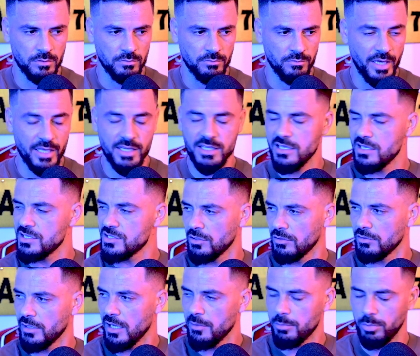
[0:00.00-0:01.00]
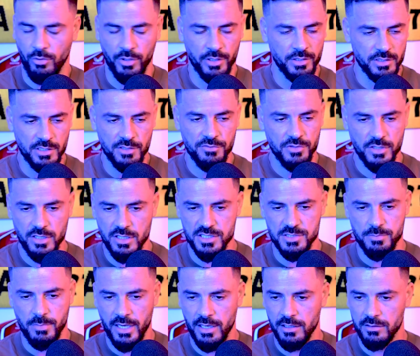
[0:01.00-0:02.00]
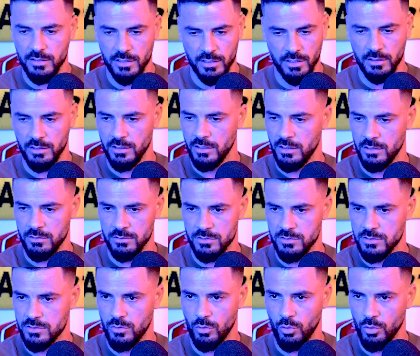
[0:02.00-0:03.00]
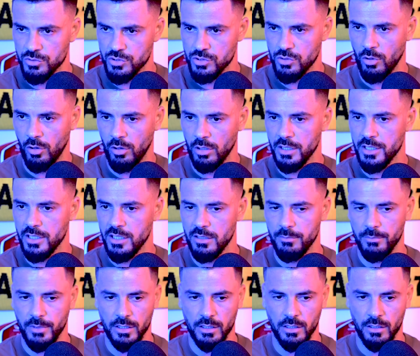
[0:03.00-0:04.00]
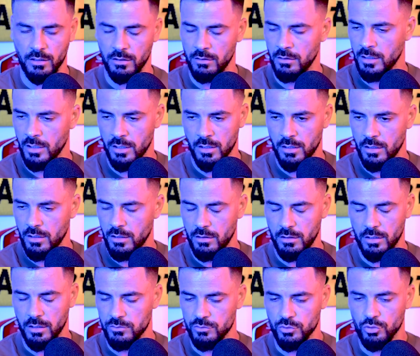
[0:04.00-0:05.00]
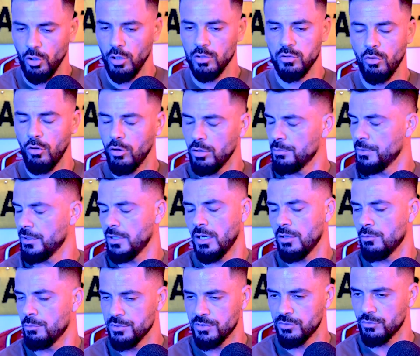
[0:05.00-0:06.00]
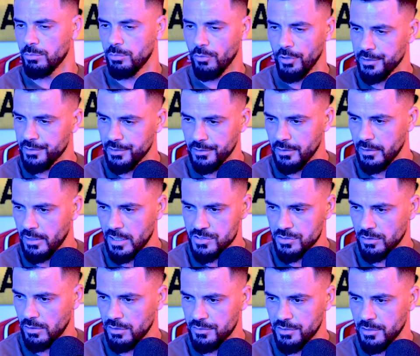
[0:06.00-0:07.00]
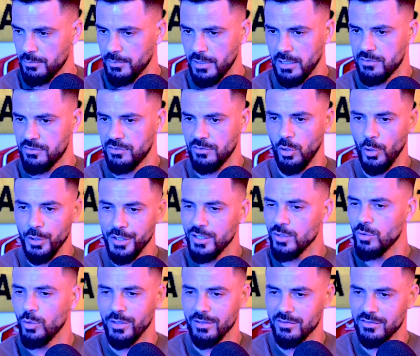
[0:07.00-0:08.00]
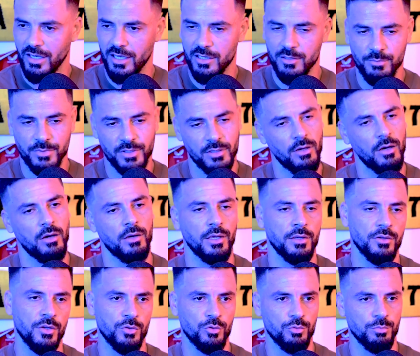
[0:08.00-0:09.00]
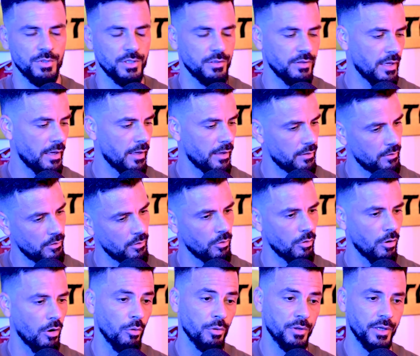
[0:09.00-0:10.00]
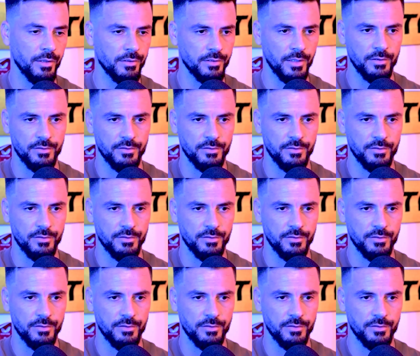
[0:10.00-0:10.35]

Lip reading: very easy on that point. If he's better and his coach call him and do not call me, I will be supporting the national team. That's no ego inside me. I need to be there. Oh, how can they